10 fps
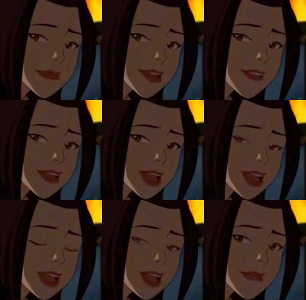Together,
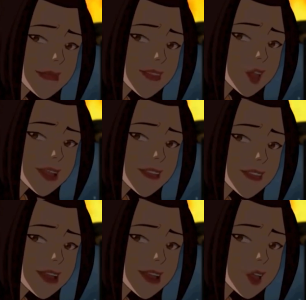you
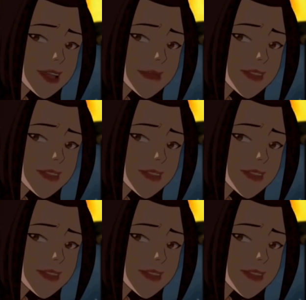and I will